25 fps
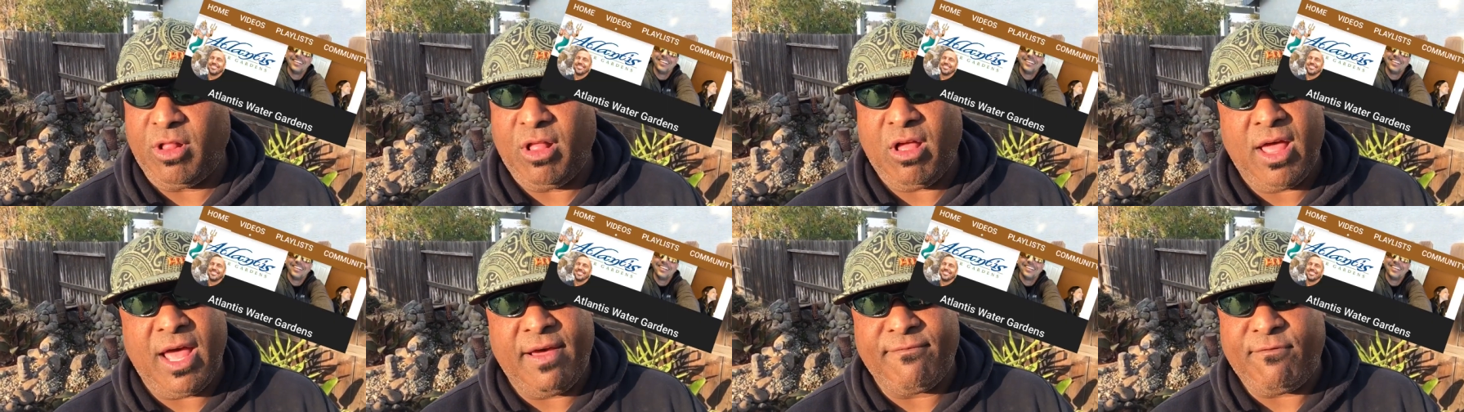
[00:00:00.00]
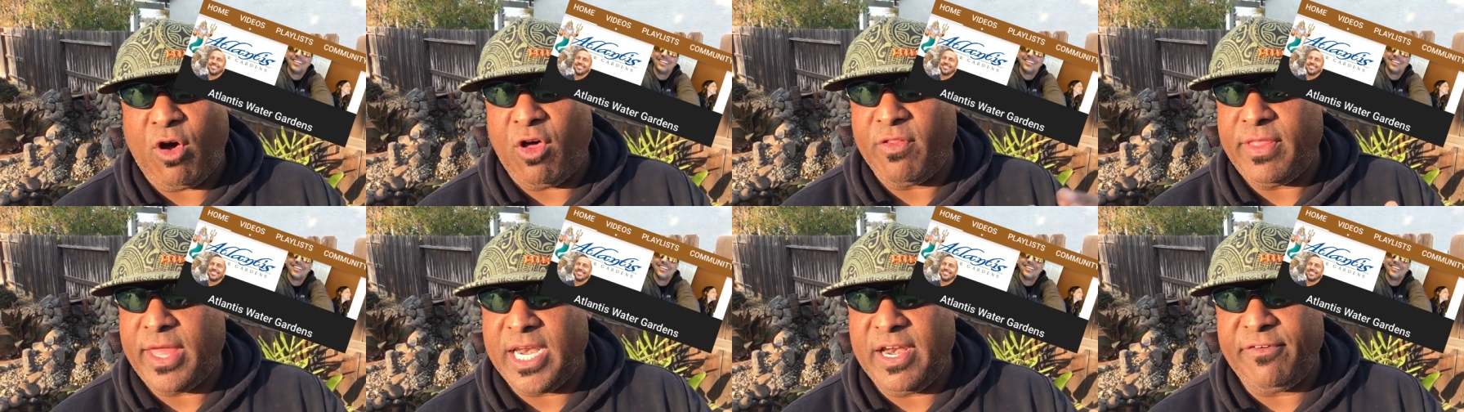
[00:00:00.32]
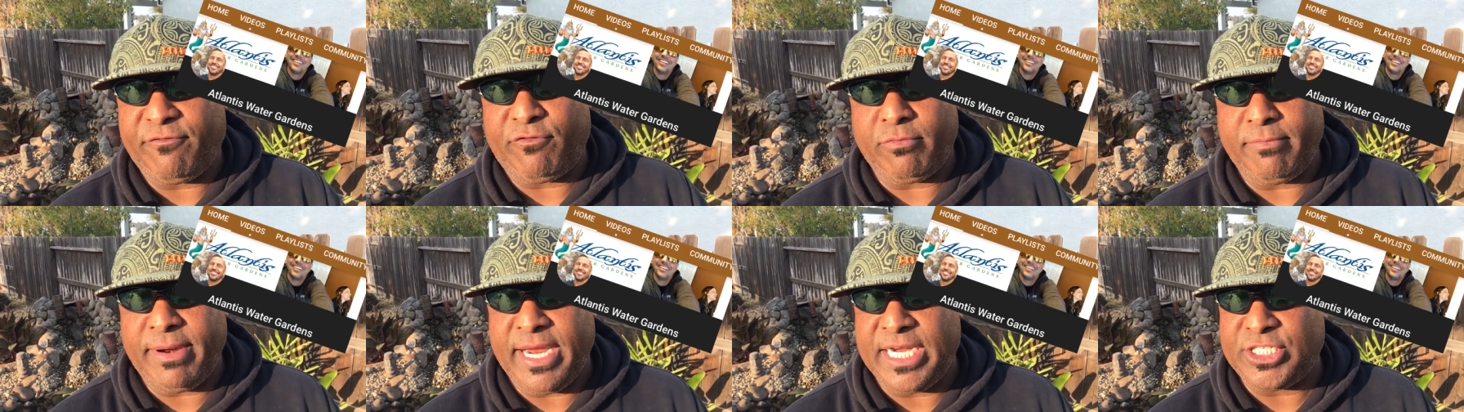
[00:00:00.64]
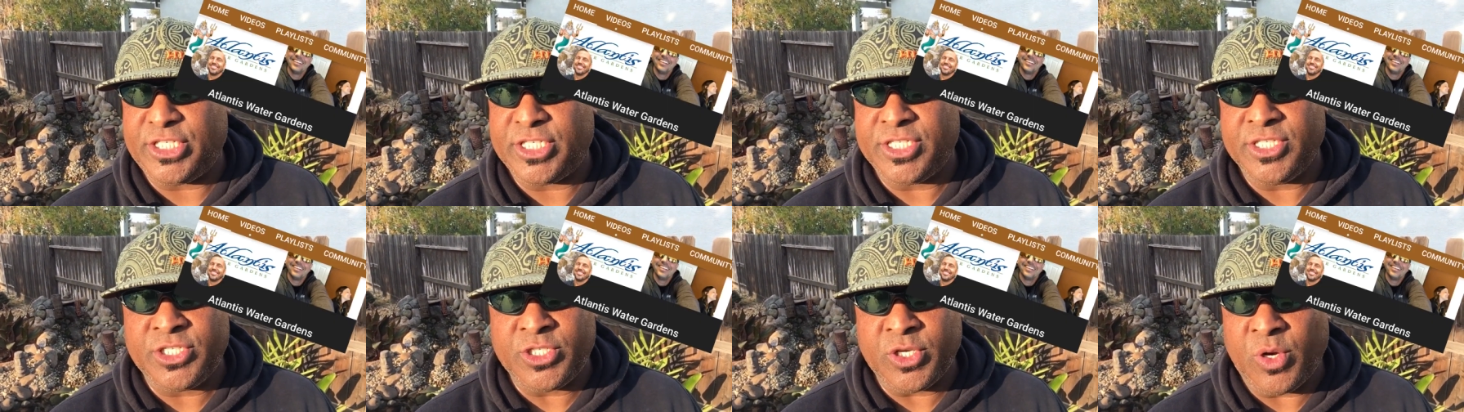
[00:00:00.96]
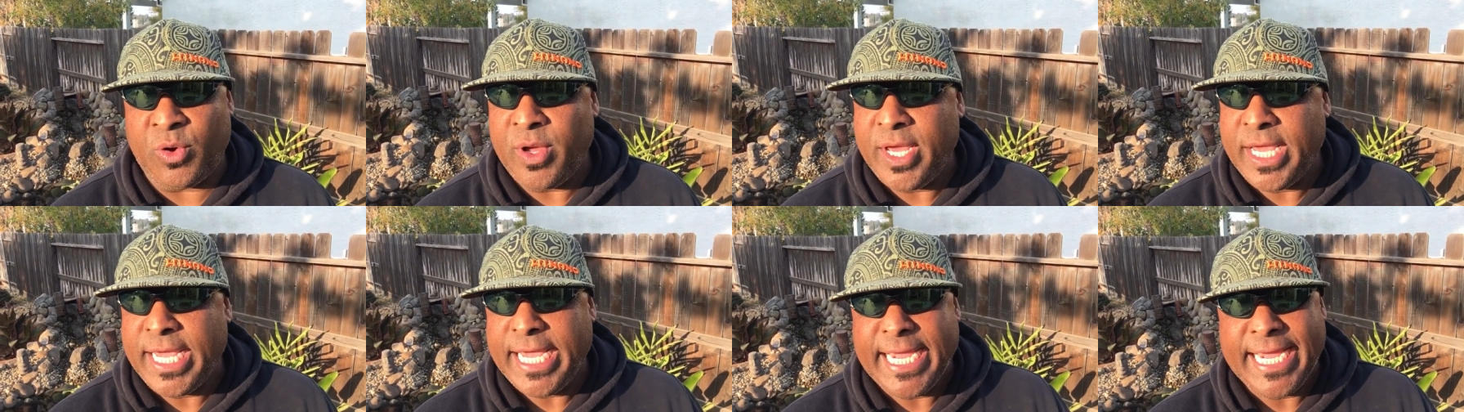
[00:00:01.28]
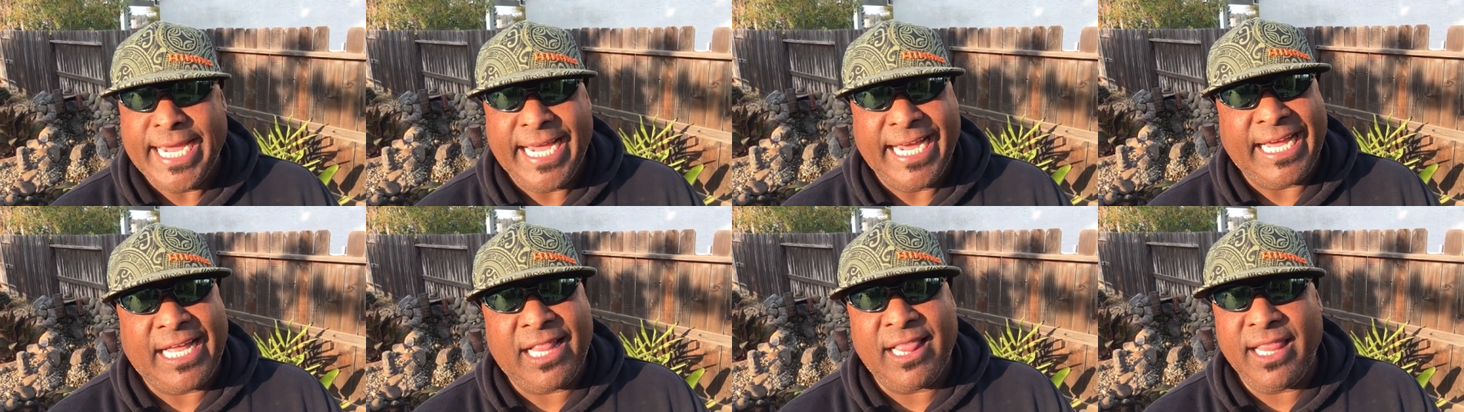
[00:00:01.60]
I'll have all that information. So
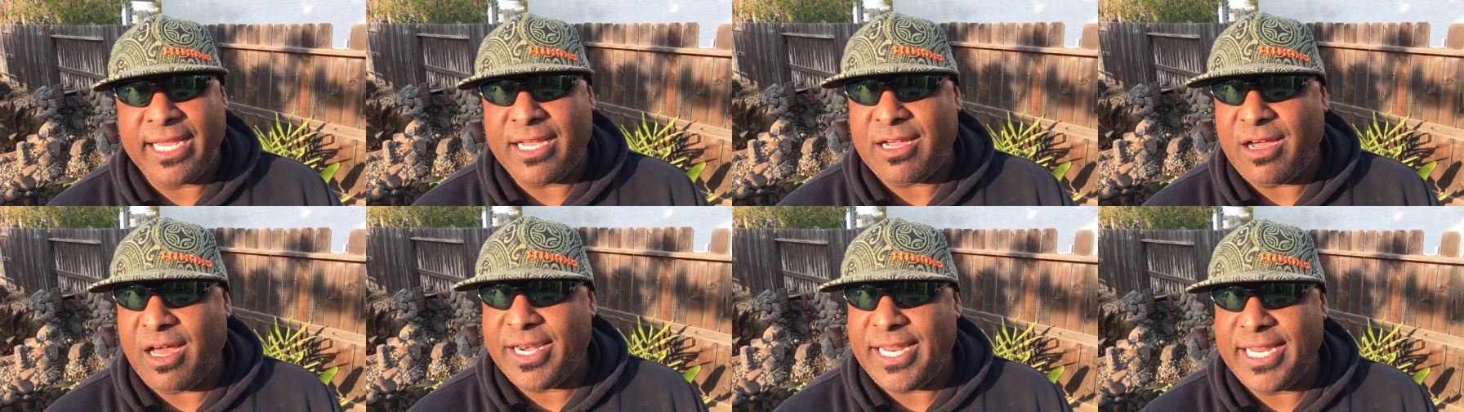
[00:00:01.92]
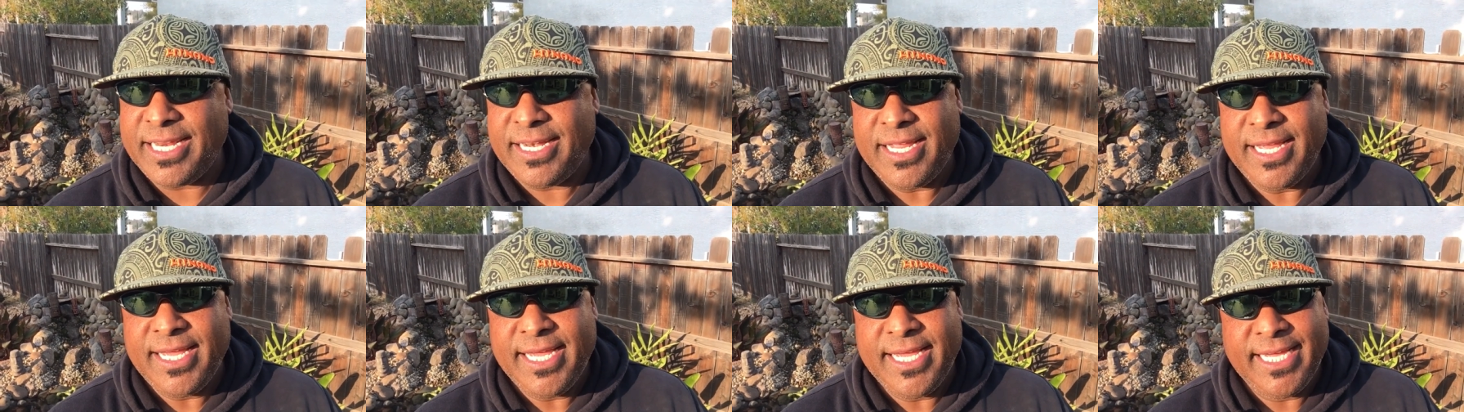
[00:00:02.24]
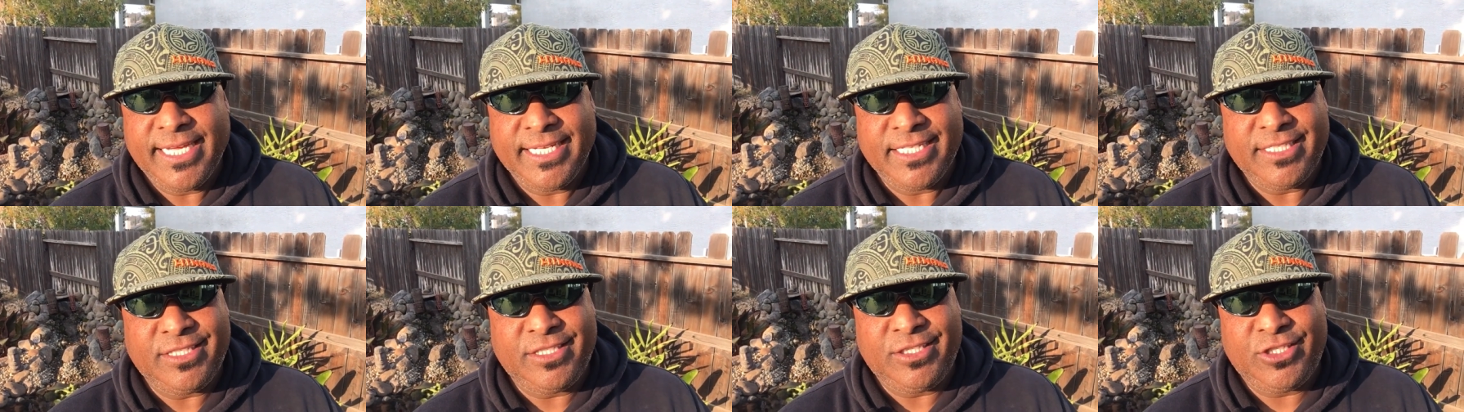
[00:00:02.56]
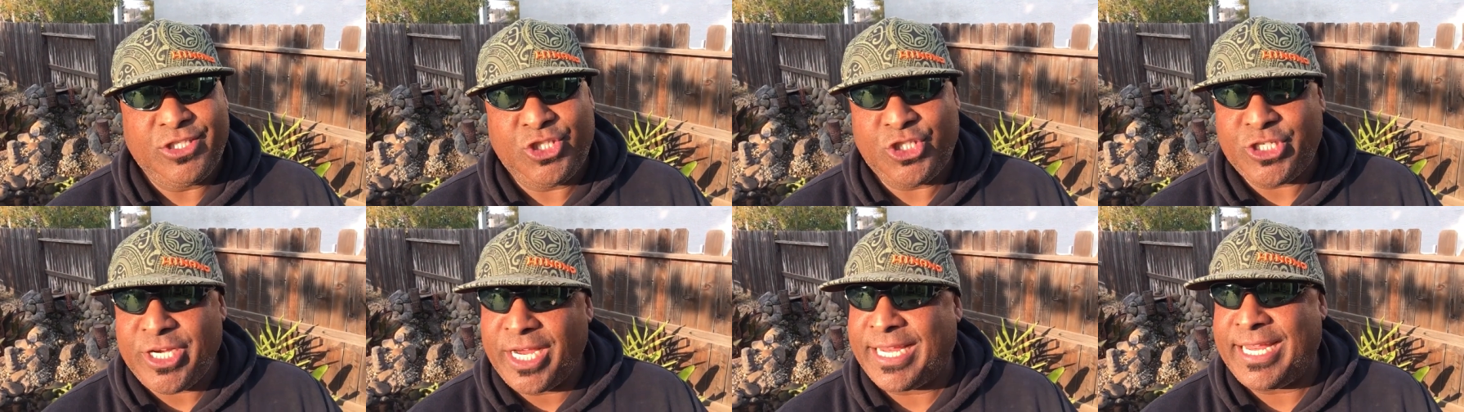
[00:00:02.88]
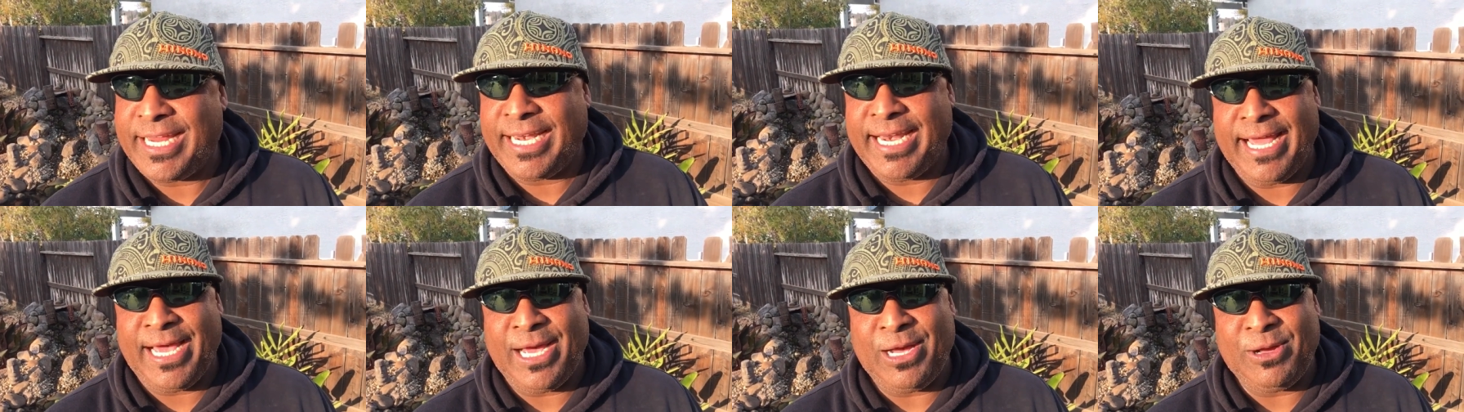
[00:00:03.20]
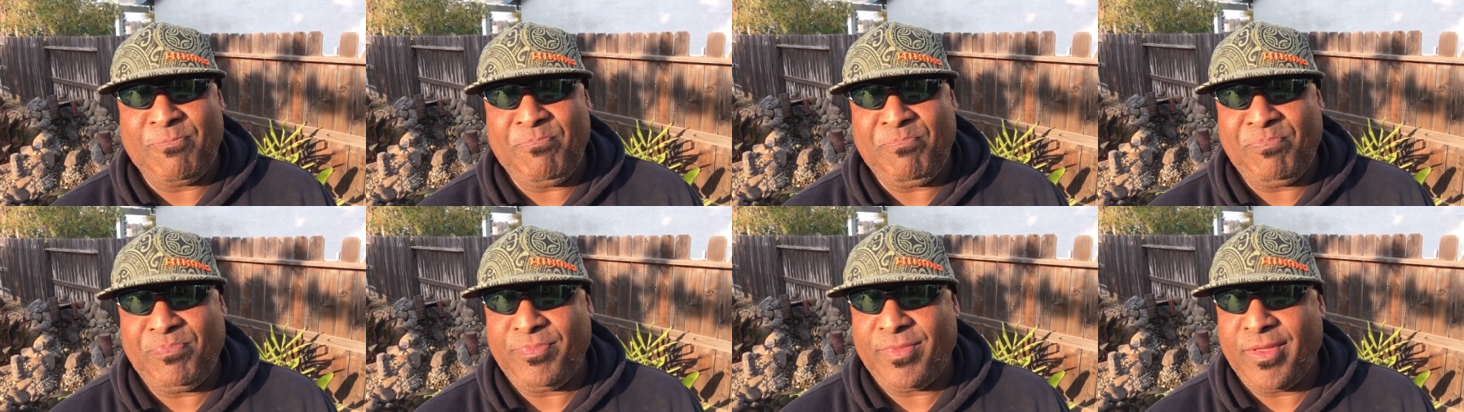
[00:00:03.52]
click on it, check it
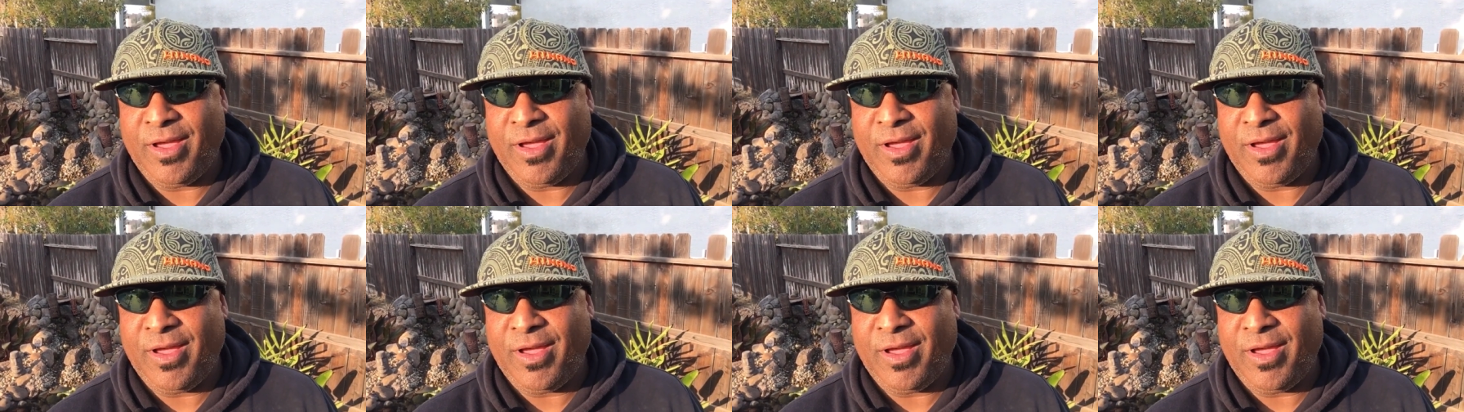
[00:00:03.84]
out.